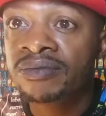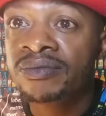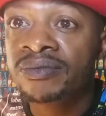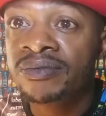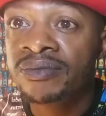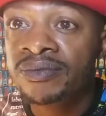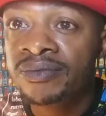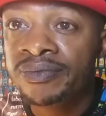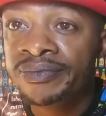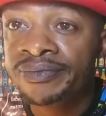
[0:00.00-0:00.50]

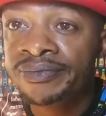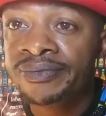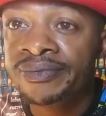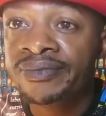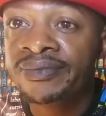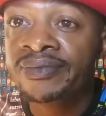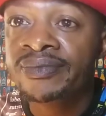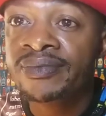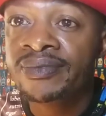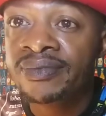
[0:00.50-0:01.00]
Ain't nothing
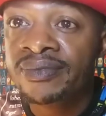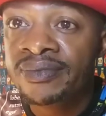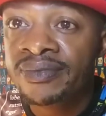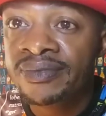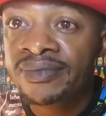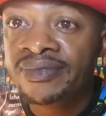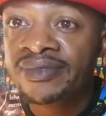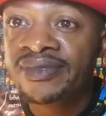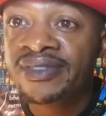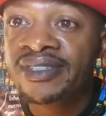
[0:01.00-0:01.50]
funny about the
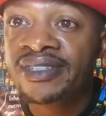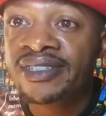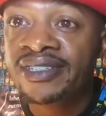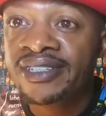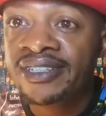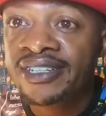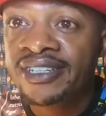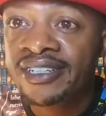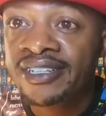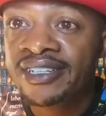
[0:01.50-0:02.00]
street
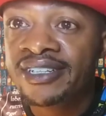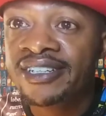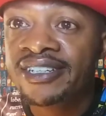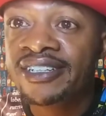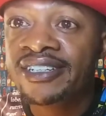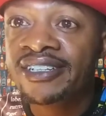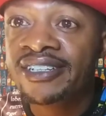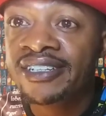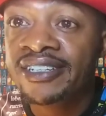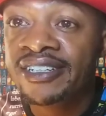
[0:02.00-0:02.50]
shit.
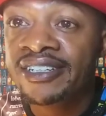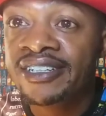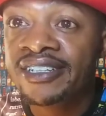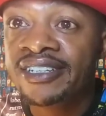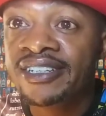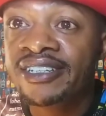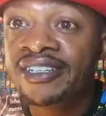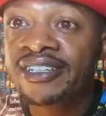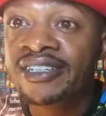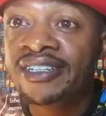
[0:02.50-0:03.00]

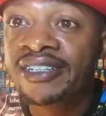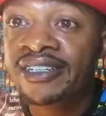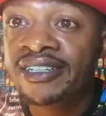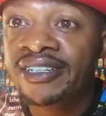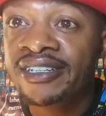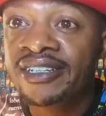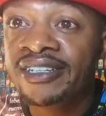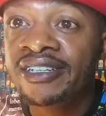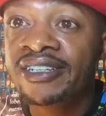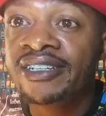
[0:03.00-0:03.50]

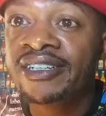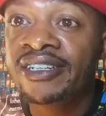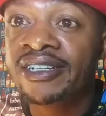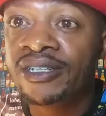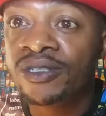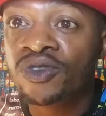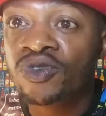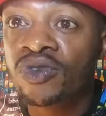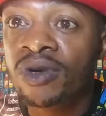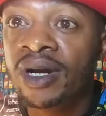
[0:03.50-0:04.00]
Drain you of
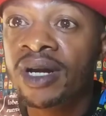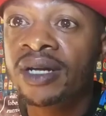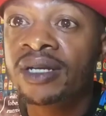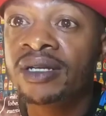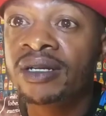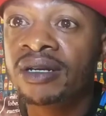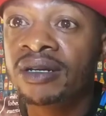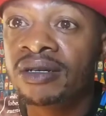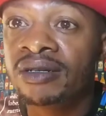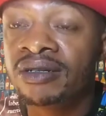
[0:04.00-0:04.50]
your
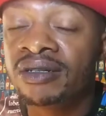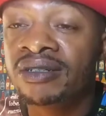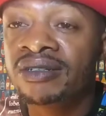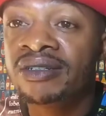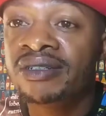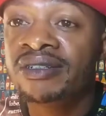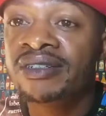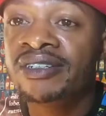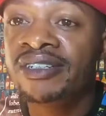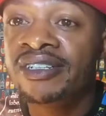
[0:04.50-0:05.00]
love.
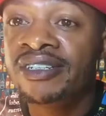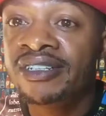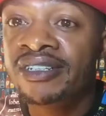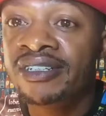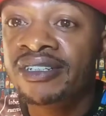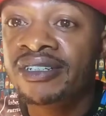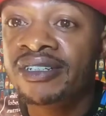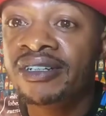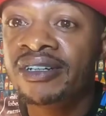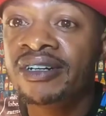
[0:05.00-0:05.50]

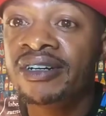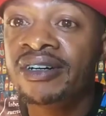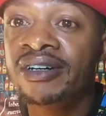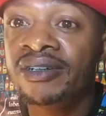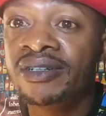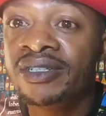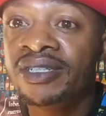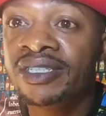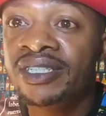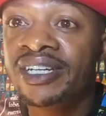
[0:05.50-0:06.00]
Cause
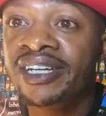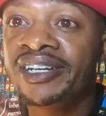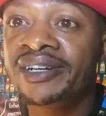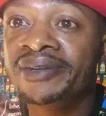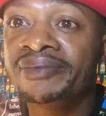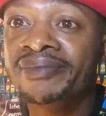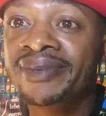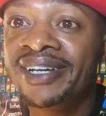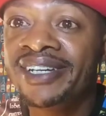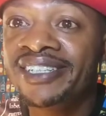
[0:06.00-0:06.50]
you're gonna
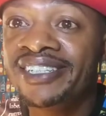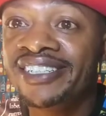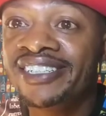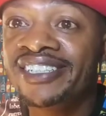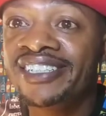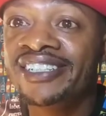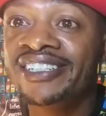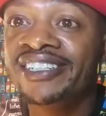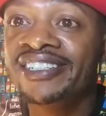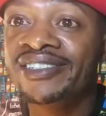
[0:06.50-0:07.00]
do
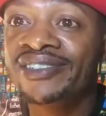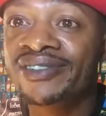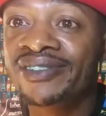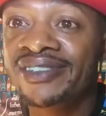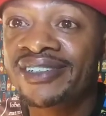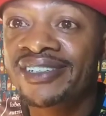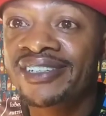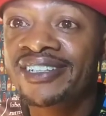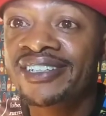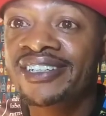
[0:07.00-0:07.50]
everything
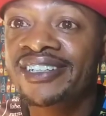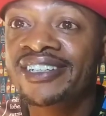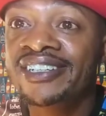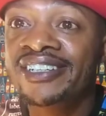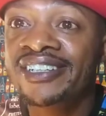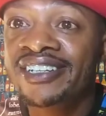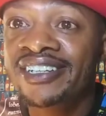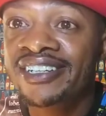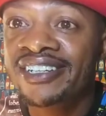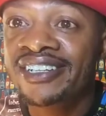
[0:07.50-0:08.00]

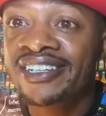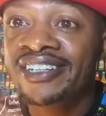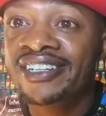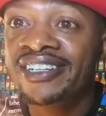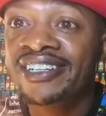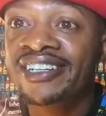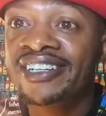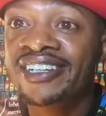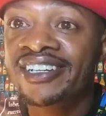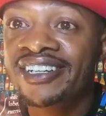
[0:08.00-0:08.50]
for
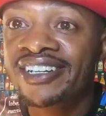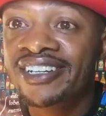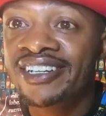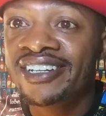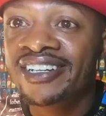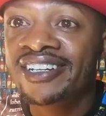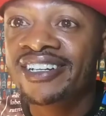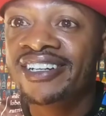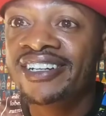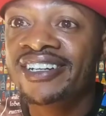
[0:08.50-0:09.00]
those that don't
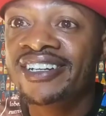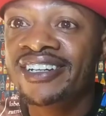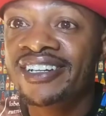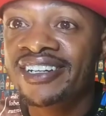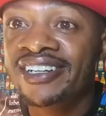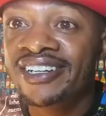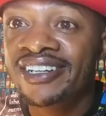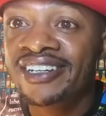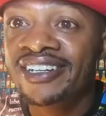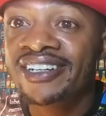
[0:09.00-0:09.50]
give a
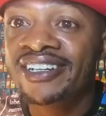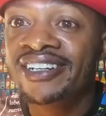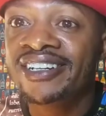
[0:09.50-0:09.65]
fuck.